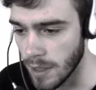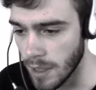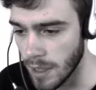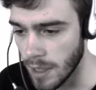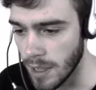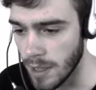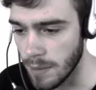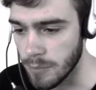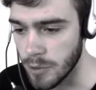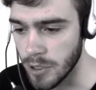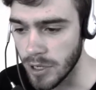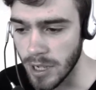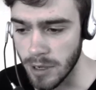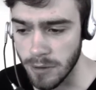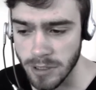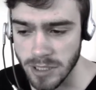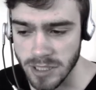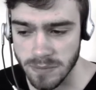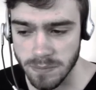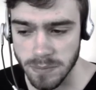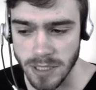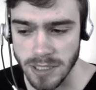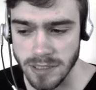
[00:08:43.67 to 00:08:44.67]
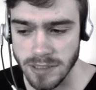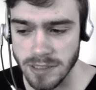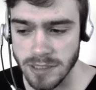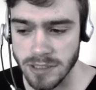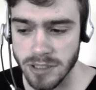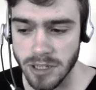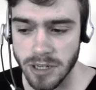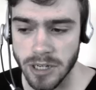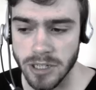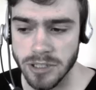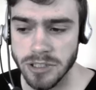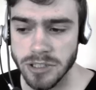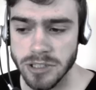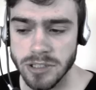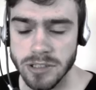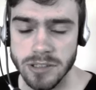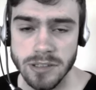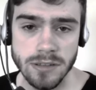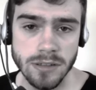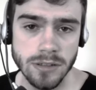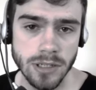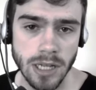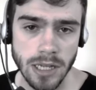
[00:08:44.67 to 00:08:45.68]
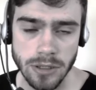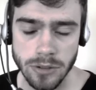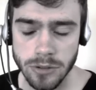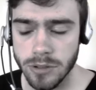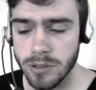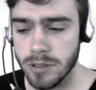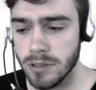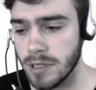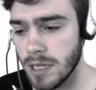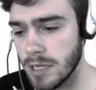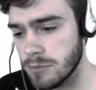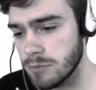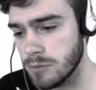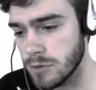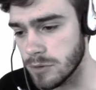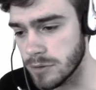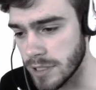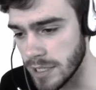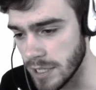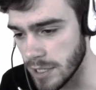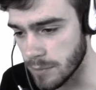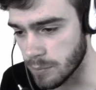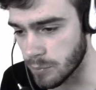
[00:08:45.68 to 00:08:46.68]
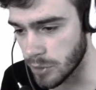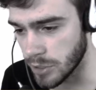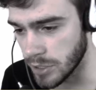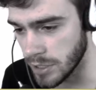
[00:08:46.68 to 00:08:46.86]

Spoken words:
But now he's placing his archers, and that will take